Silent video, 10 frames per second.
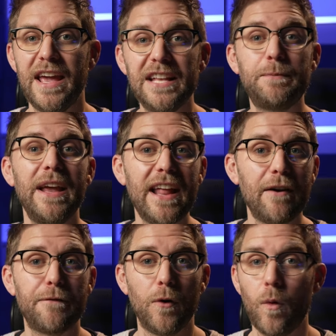It's been
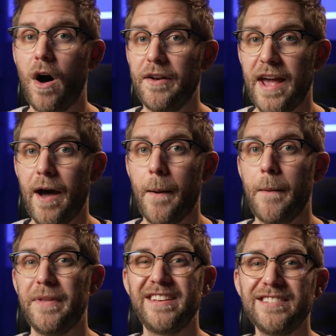out for a while now,
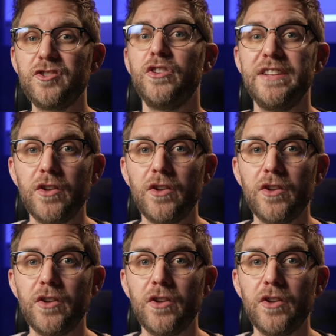but there's literally